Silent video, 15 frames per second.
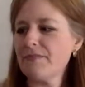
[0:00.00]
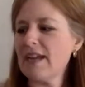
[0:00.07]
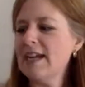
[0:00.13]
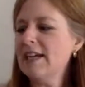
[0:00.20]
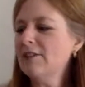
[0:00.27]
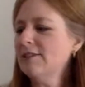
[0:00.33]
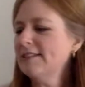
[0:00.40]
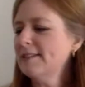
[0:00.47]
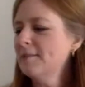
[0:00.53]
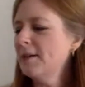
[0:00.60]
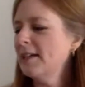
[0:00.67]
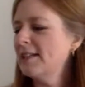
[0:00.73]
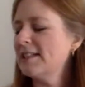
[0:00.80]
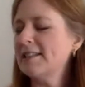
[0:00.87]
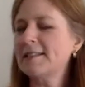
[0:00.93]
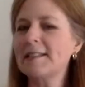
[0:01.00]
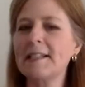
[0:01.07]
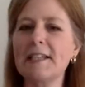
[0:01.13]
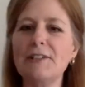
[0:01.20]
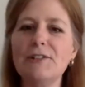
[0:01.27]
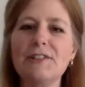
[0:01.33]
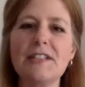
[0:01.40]
Here are some ideas to
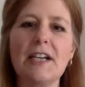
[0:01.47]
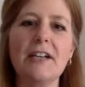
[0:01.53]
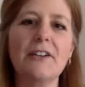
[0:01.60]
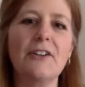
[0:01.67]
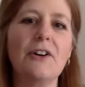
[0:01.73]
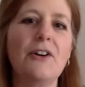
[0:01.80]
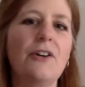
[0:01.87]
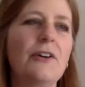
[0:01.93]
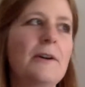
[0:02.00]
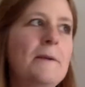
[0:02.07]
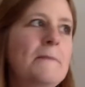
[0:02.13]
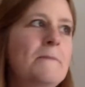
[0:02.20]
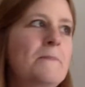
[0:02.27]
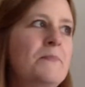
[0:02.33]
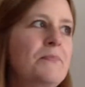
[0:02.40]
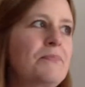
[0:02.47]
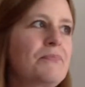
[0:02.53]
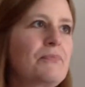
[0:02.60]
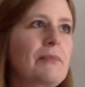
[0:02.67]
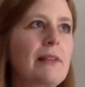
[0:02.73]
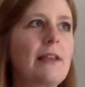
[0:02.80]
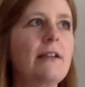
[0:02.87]
get you started on
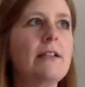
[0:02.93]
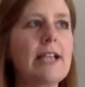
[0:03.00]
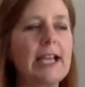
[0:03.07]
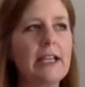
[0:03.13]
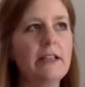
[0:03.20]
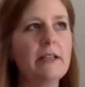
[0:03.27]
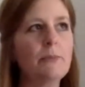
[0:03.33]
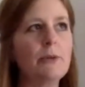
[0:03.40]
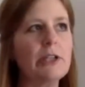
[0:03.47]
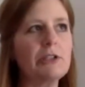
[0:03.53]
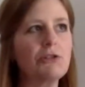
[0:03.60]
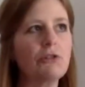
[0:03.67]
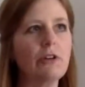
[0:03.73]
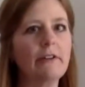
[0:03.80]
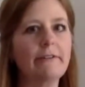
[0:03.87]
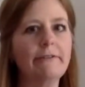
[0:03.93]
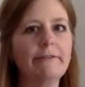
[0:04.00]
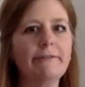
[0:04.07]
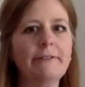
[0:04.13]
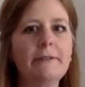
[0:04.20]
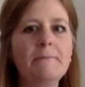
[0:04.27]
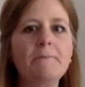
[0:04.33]
taking the pressure
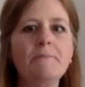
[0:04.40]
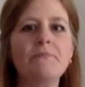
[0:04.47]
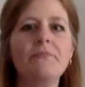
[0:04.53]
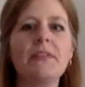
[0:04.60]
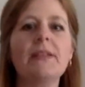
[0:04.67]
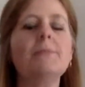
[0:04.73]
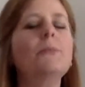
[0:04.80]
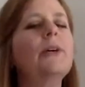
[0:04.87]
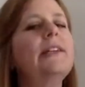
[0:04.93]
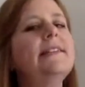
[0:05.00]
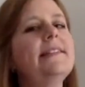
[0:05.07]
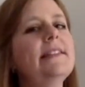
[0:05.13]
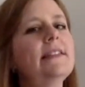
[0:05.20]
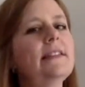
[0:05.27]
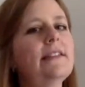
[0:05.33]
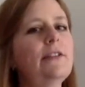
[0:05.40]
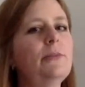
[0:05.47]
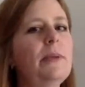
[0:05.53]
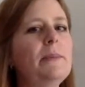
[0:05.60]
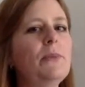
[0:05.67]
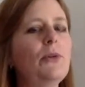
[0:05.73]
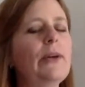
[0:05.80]
off, embracing a little
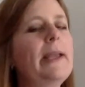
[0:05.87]
bit more